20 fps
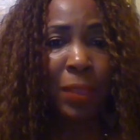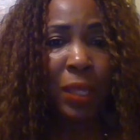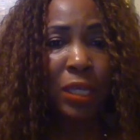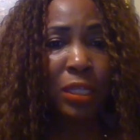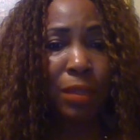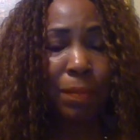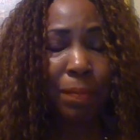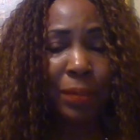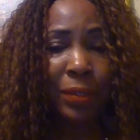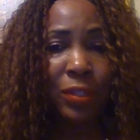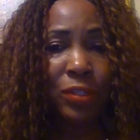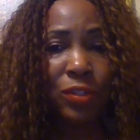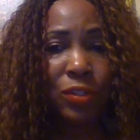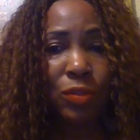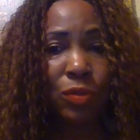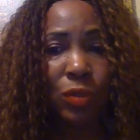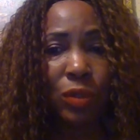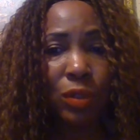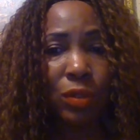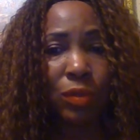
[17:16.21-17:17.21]
and the
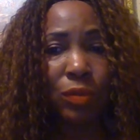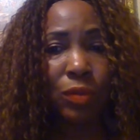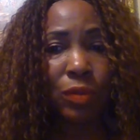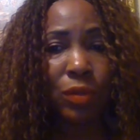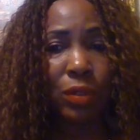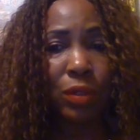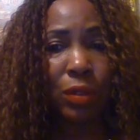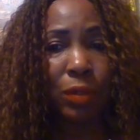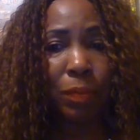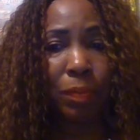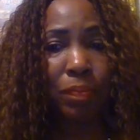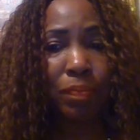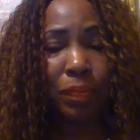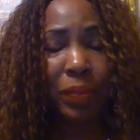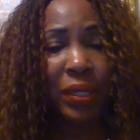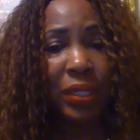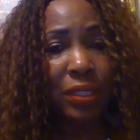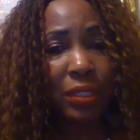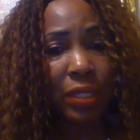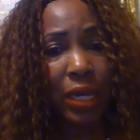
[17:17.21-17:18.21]
pigeon will
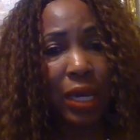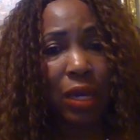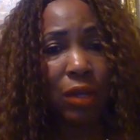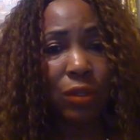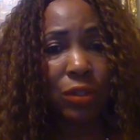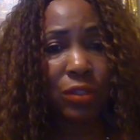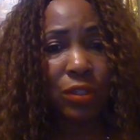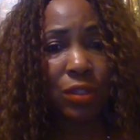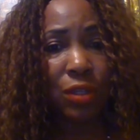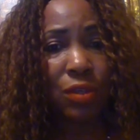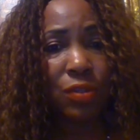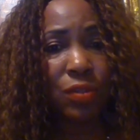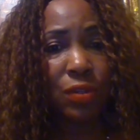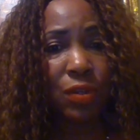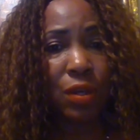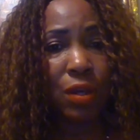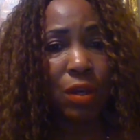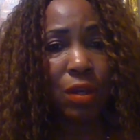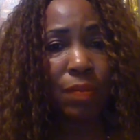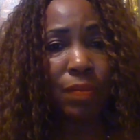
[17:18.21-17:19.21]
pick the Alka-Seltzer
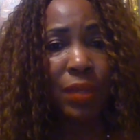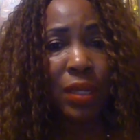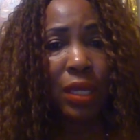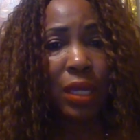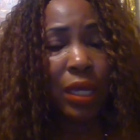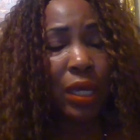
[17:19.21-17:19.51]
up.